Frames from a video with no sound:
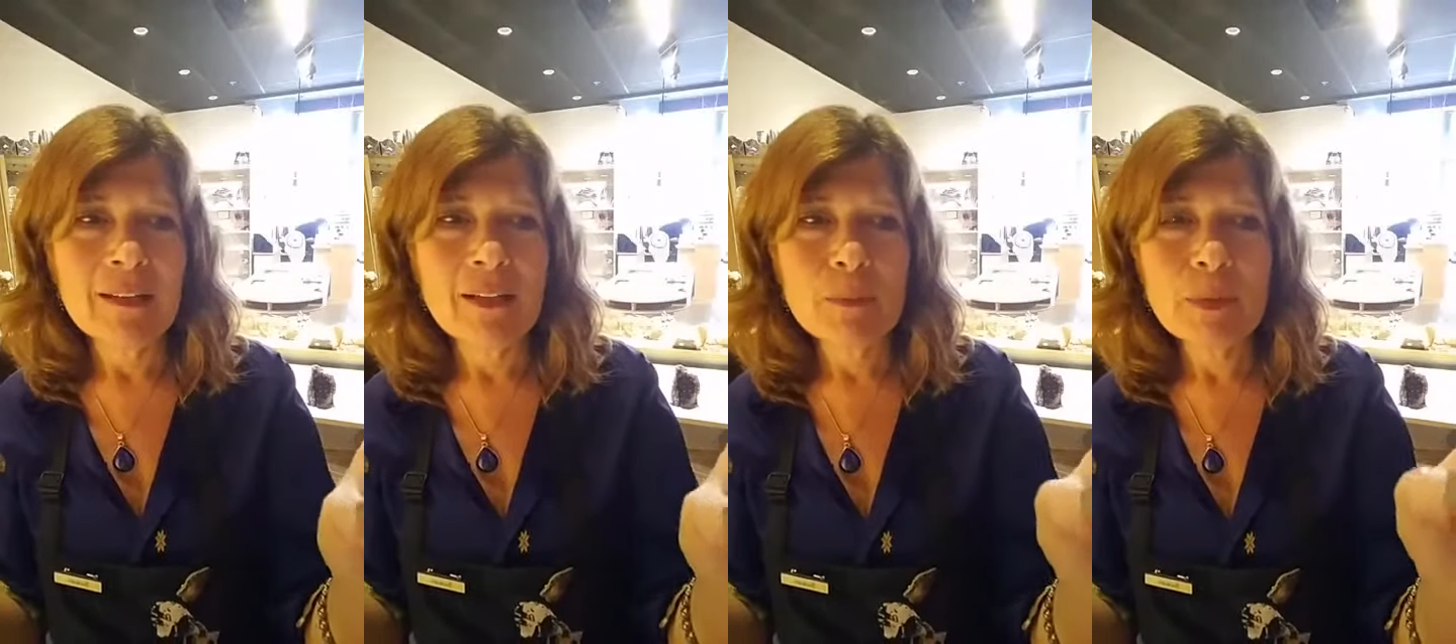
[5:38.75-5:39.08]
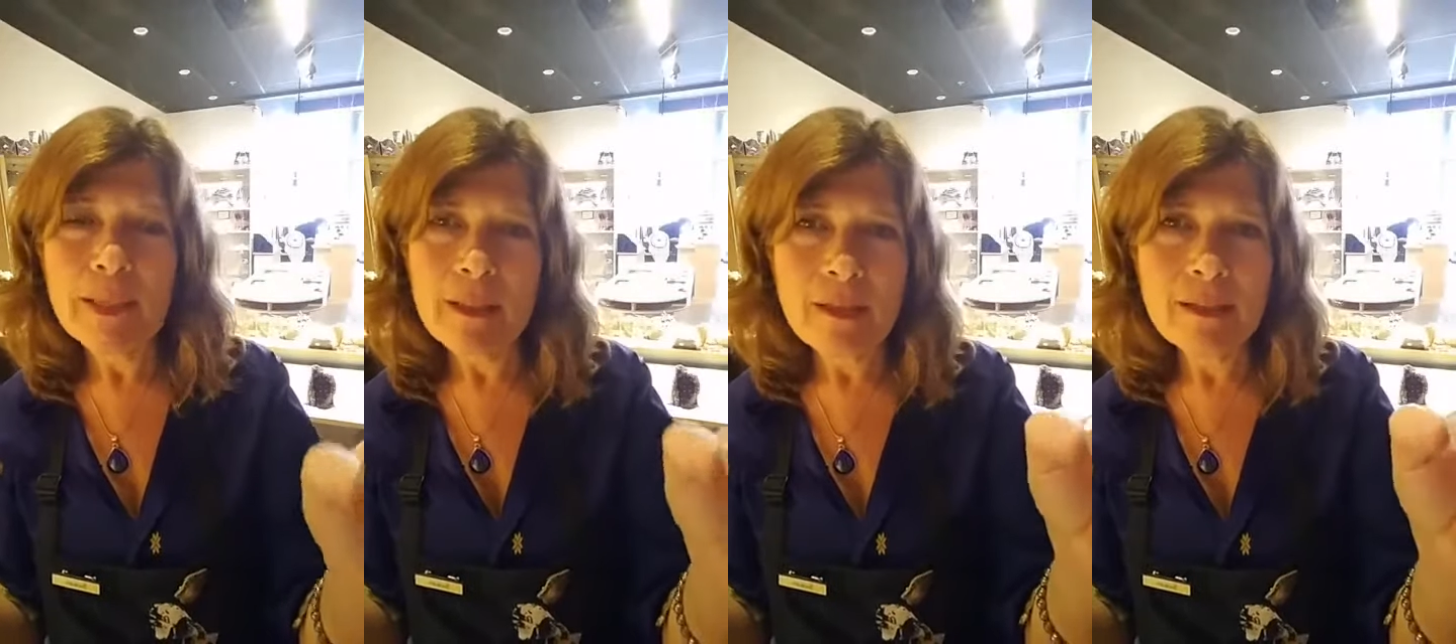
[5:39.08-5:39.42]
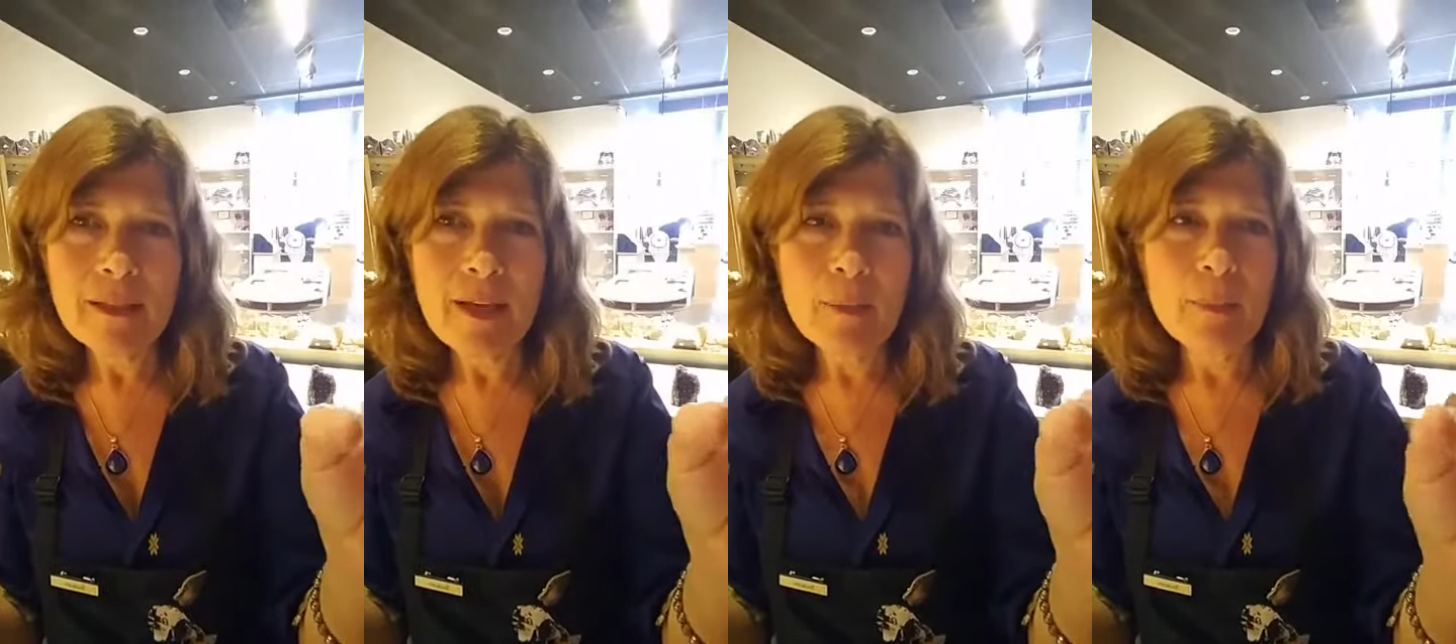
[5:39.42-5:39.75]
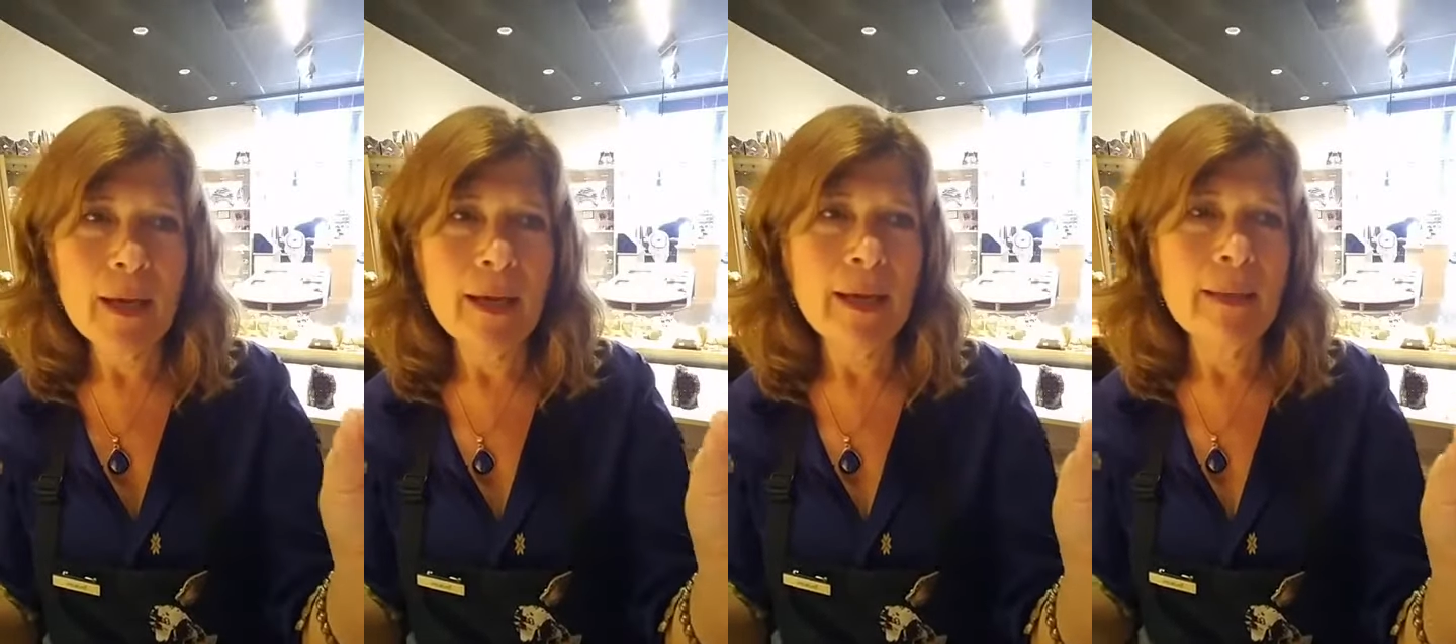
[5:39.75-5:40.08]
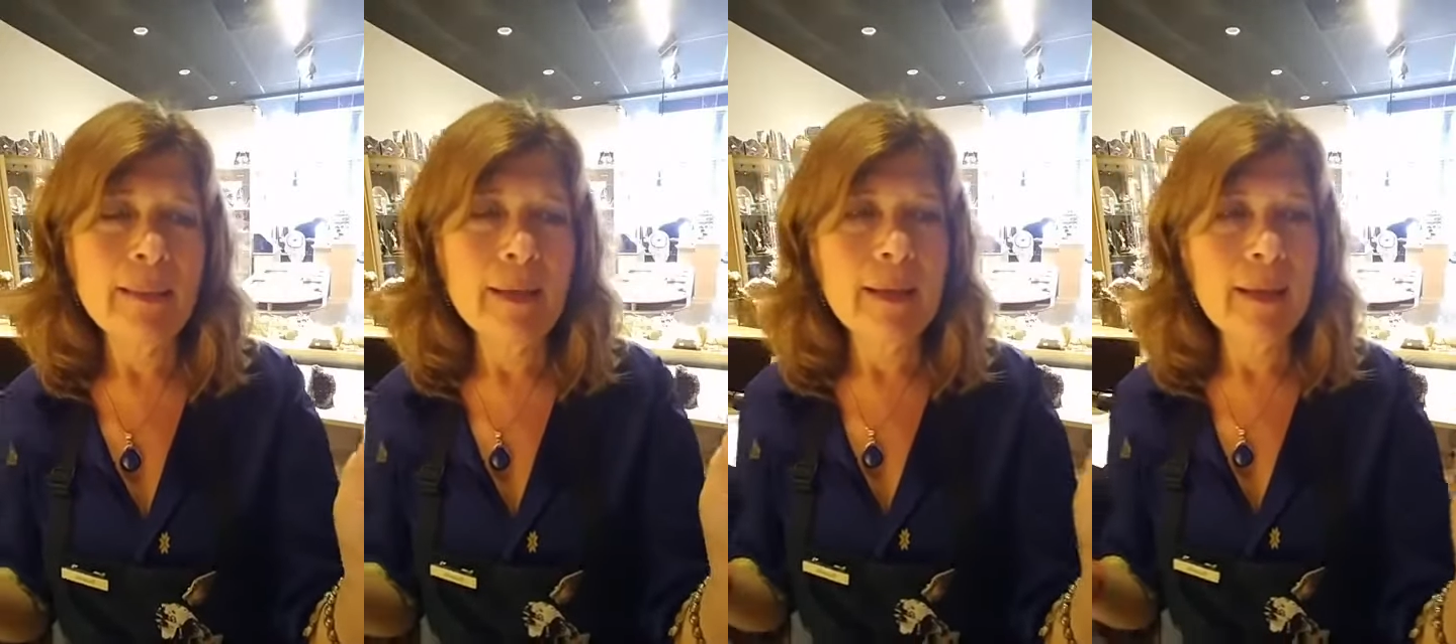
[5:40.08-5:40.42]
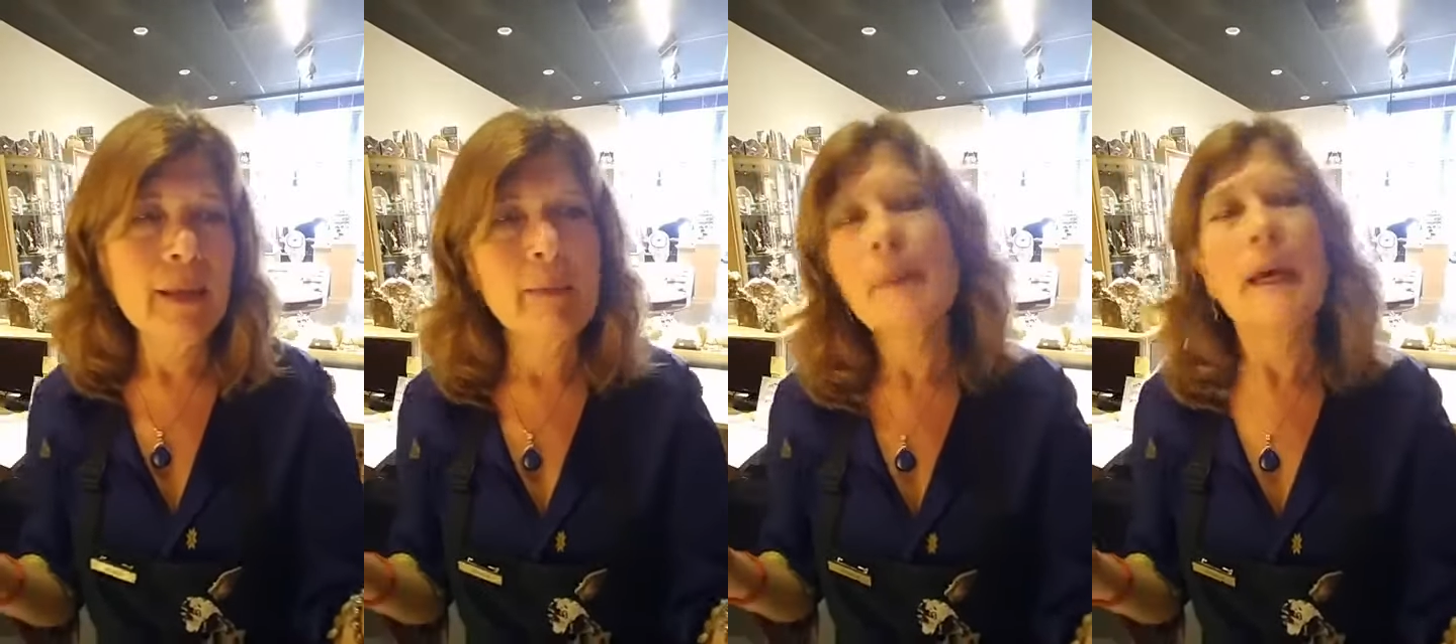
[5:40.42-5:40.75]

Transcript: They're pretty hard to come by. They came